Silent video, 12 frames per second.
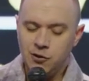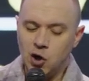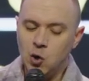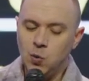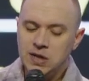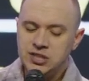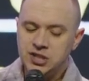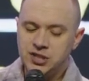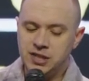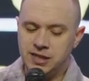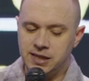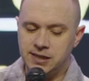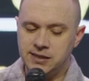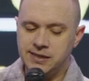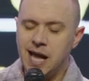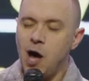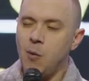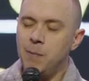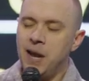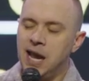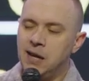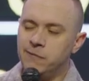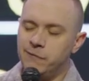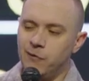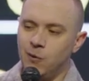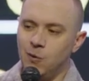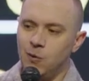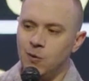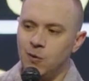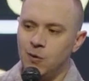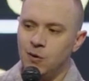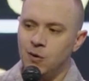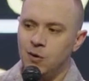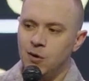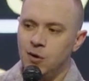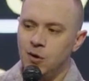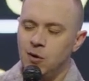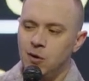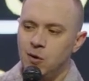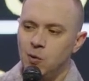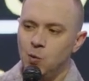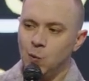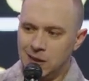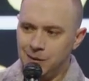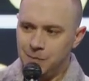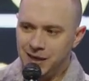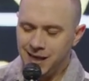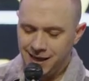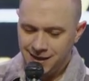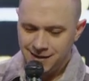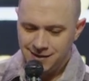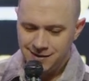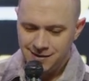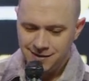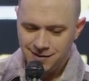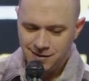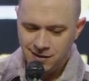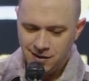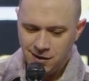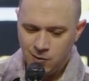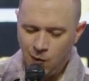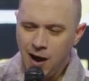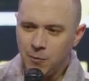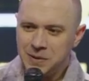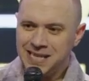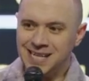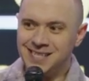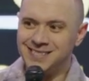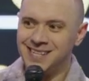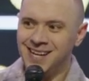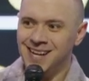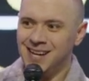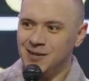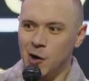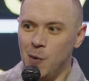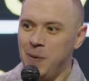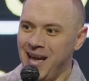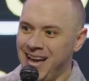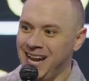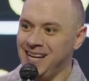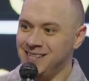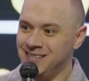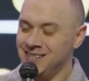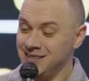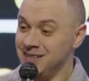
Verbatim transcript: The question is, how painful will it be? Wow, because no pain,